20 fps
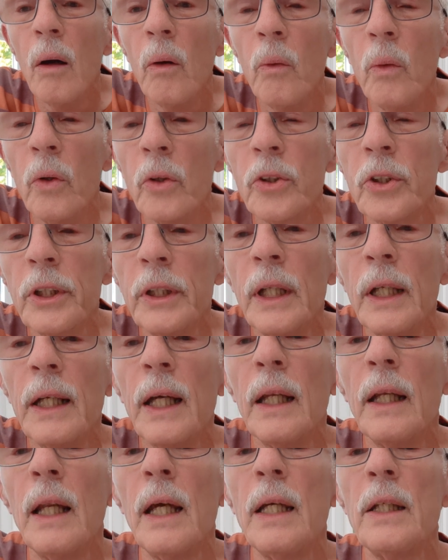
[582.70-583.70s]
we'll see
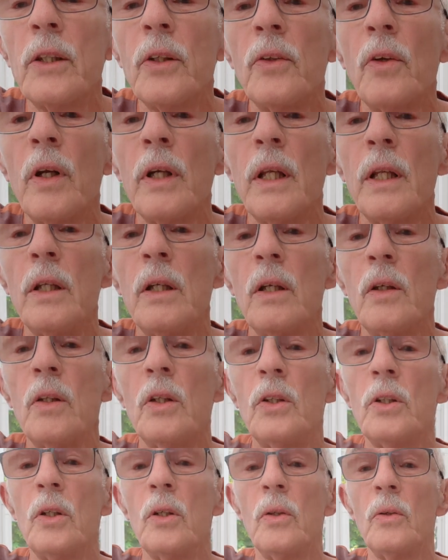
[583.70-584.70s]
again later on in the other
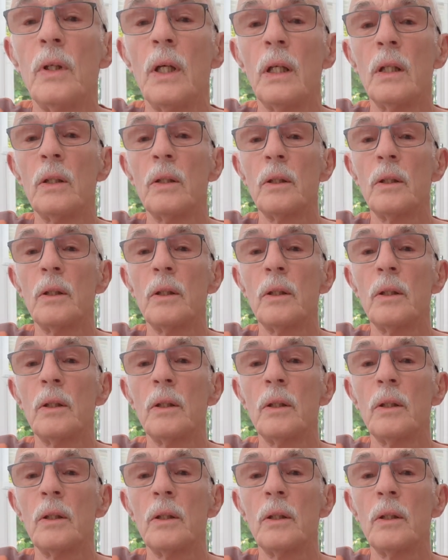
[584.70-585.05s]
tunings.